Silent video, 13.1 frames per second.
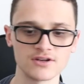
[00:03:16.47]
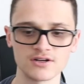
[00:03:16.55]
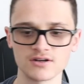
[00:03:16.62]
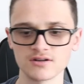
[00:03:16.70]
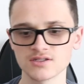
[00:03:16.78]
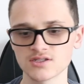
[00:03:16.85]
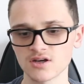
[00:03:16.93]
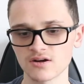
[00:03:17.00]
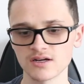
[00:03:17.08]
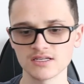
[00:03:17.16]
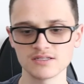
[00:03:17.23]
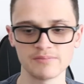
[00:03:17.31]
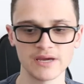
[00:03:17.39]
They're
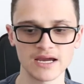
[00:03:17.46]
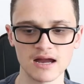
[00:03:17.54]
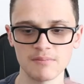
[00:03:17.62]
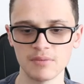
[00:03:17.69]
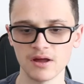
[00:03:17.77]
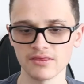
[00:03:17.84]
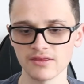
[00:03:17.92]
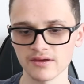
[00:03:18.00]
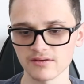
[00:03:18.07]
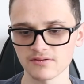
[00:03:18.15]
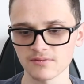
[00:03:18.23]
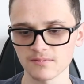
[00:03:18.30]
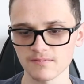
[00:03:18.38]
starting to pick up on
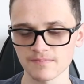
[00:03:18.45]
things.